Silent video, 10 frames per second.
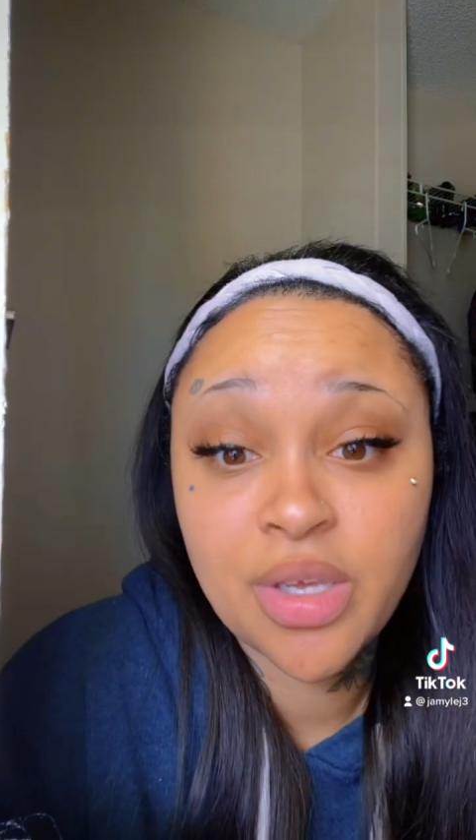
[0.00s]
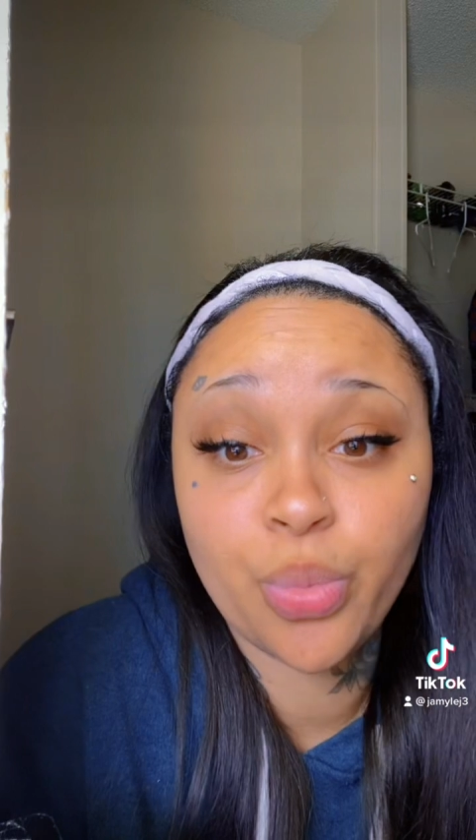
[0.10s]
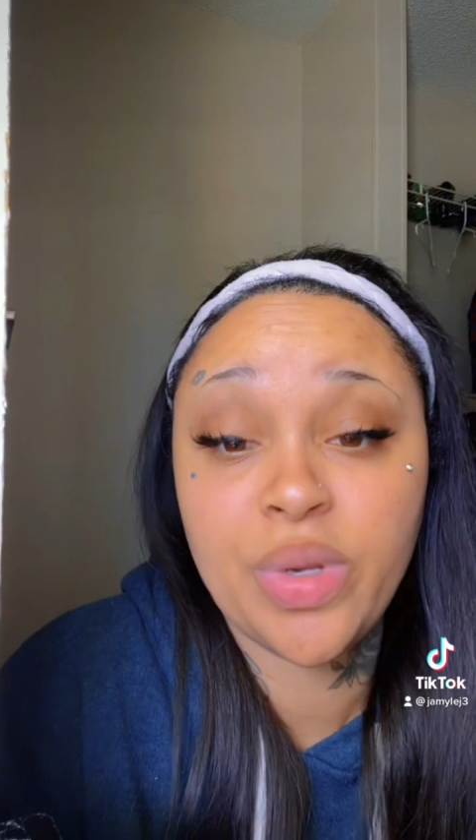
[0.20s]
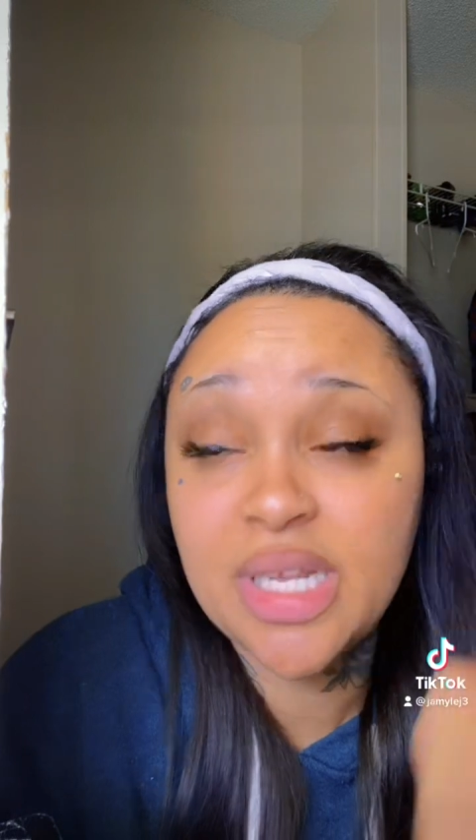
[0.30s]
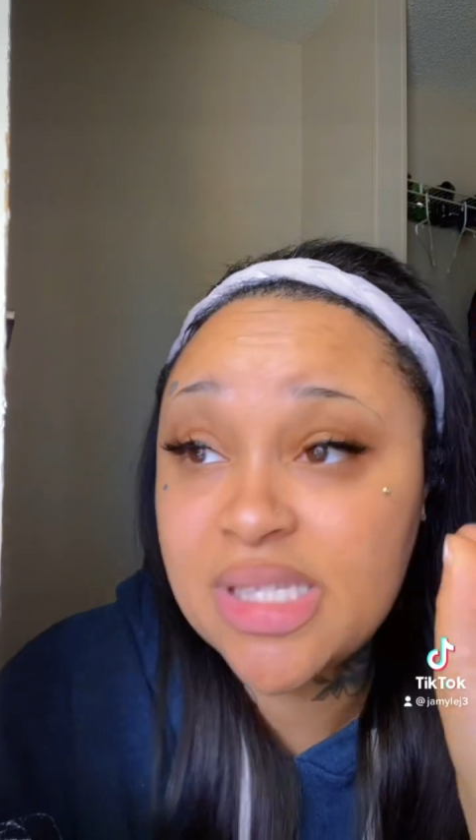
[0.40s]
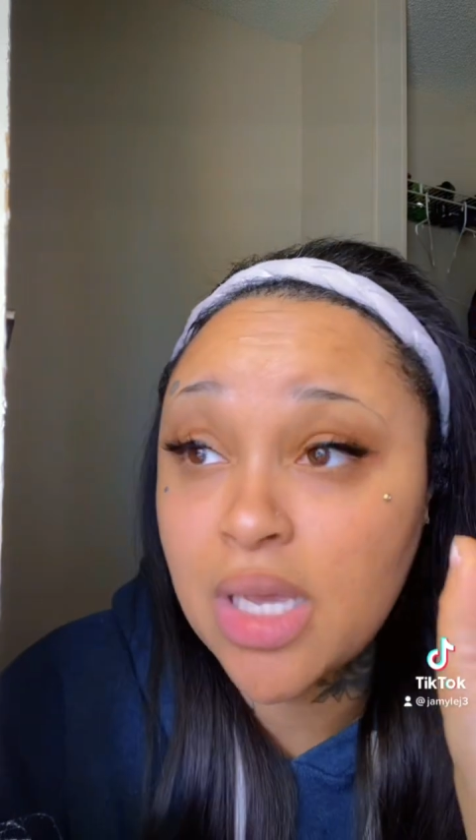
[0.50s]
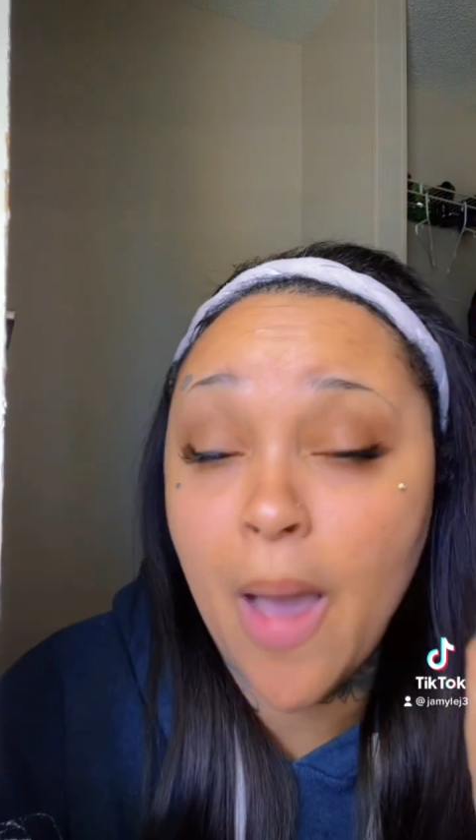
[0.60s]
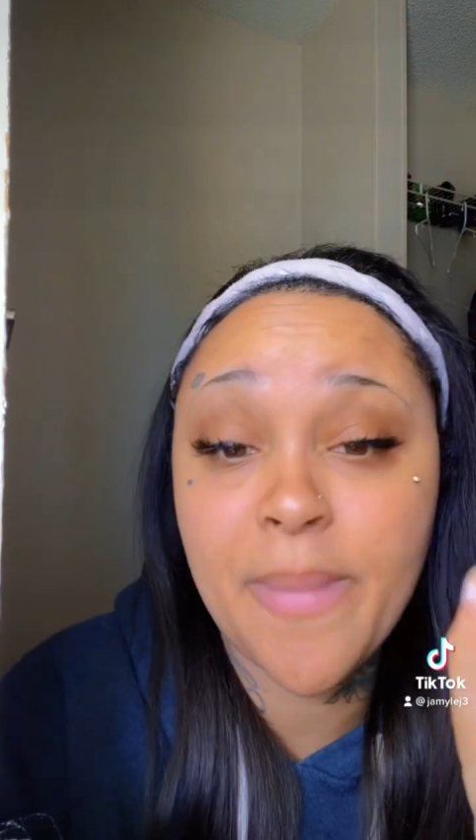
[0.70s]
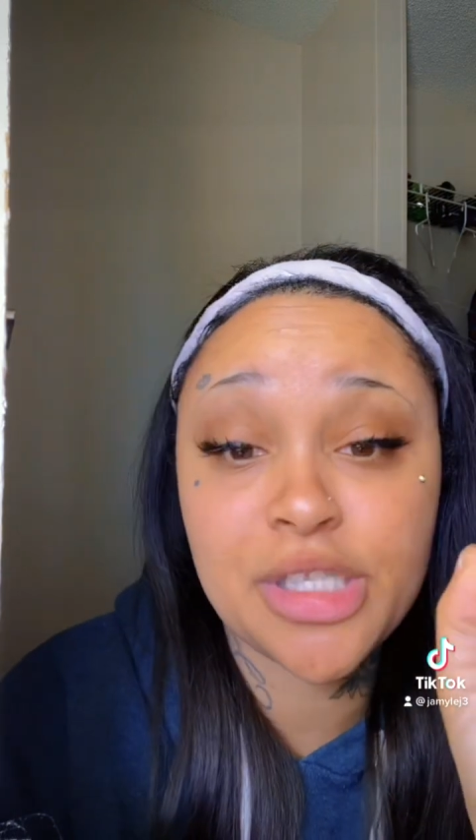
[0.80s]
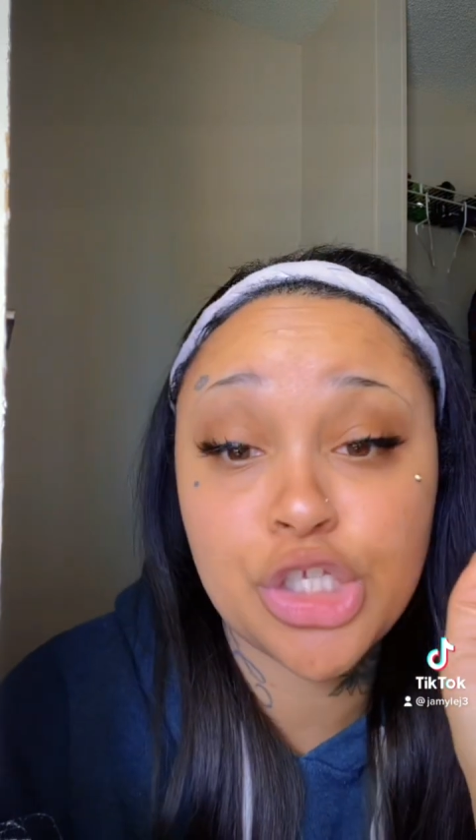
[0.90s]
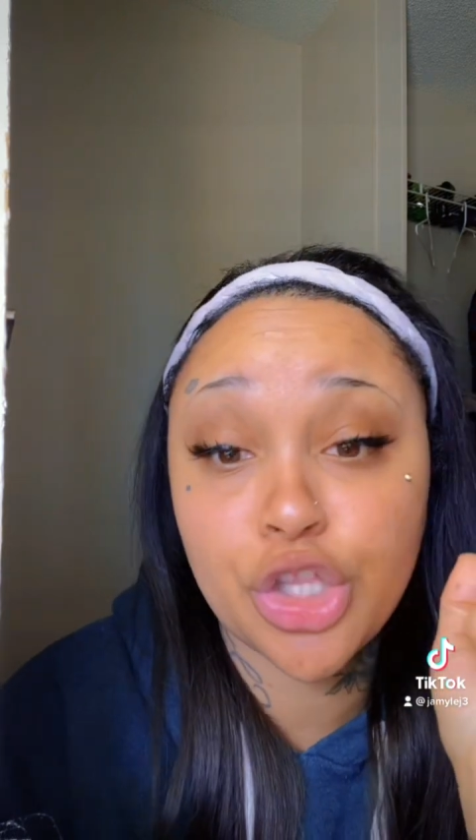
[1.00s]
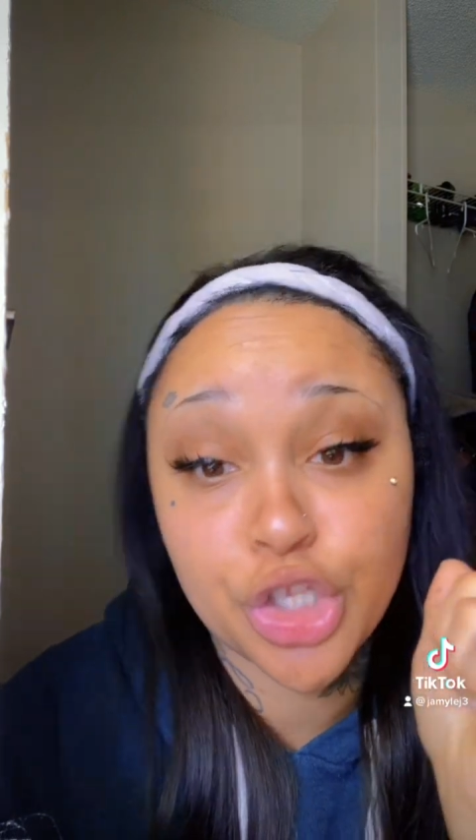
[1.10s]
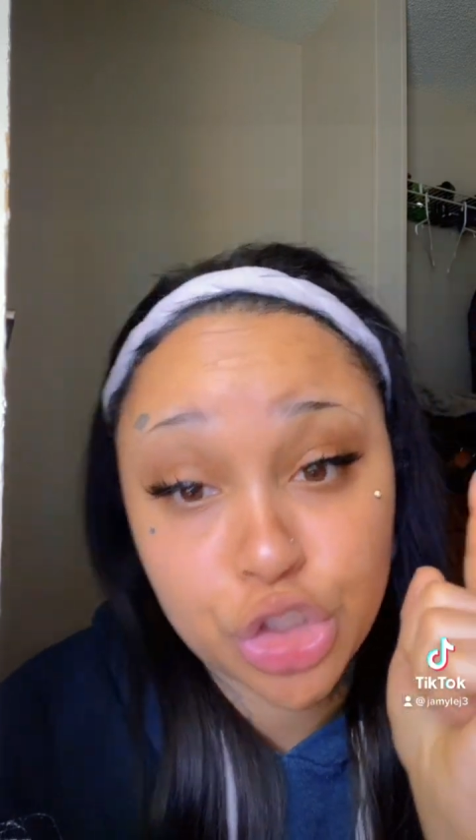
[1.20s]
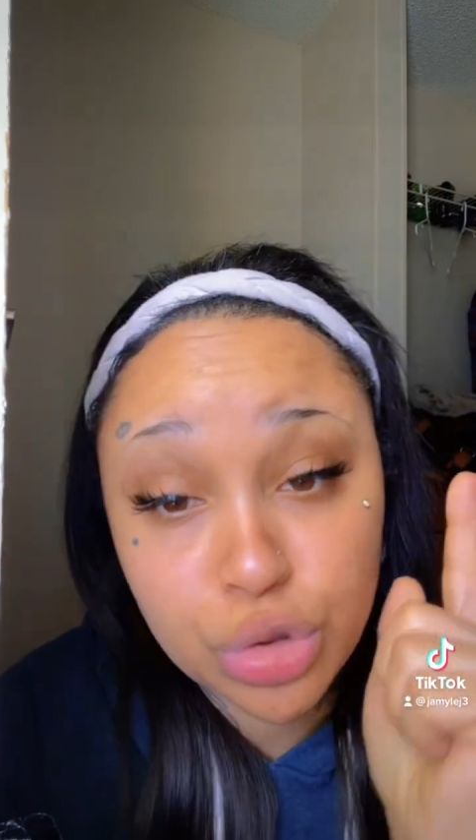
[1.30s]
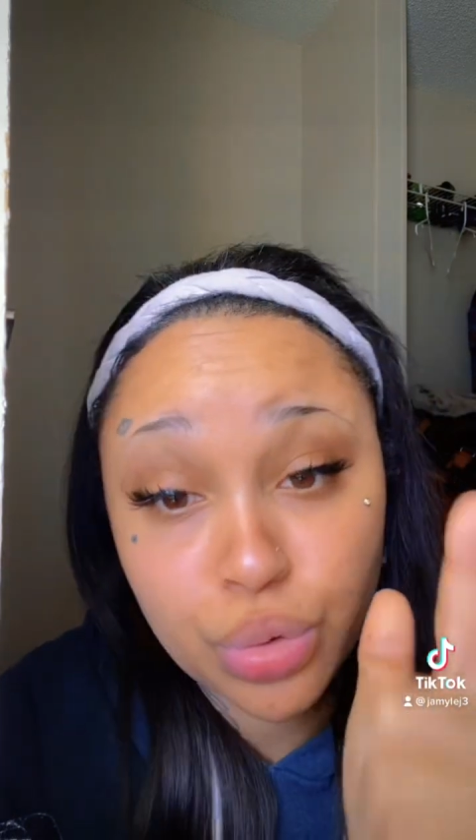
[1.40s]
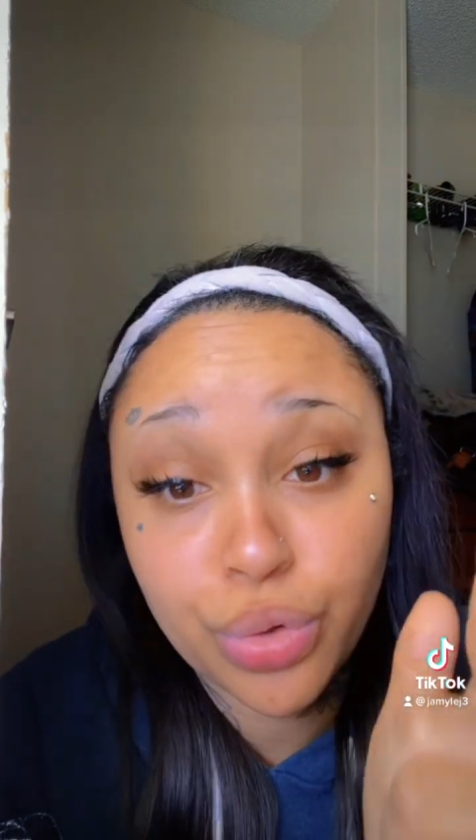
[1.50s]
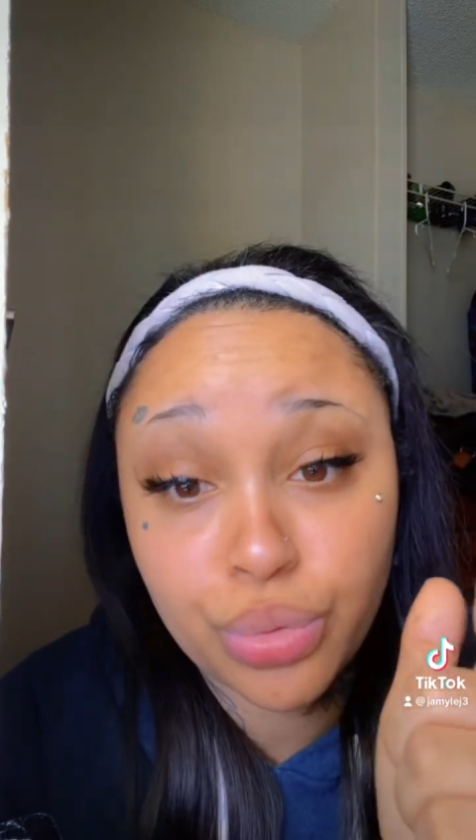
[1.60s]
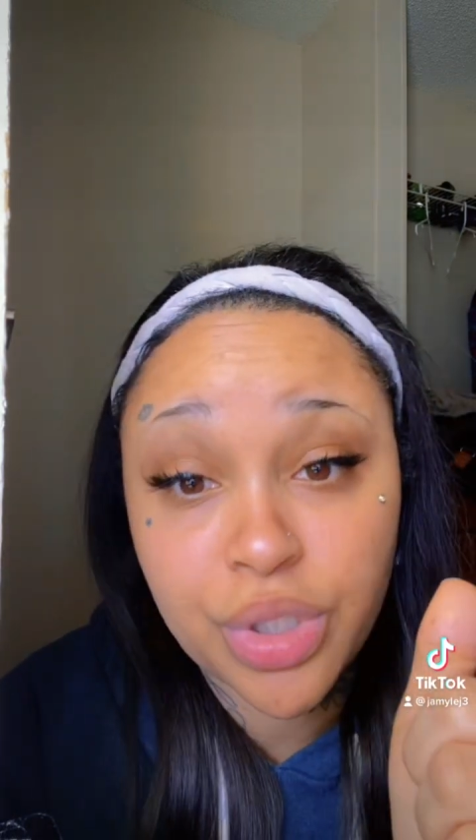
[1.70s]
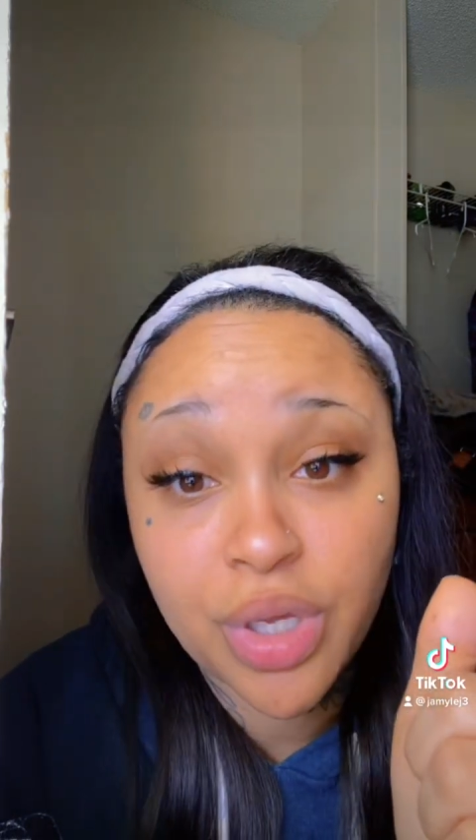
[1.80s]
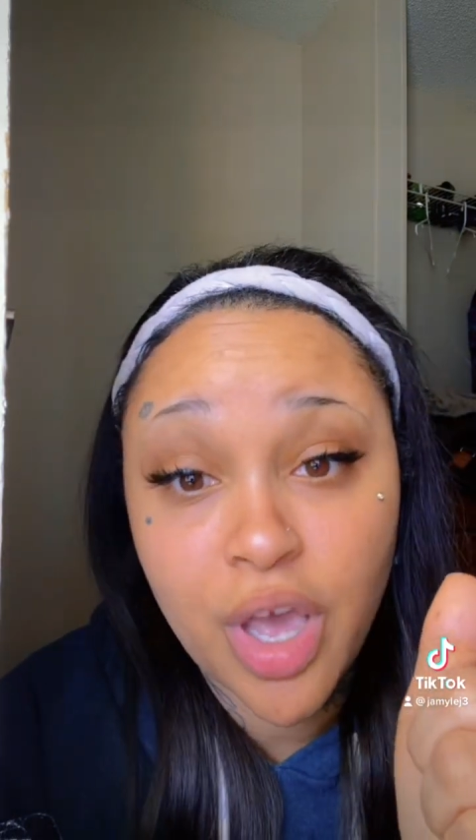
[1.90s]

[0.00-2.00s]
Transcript: We need to come into the truth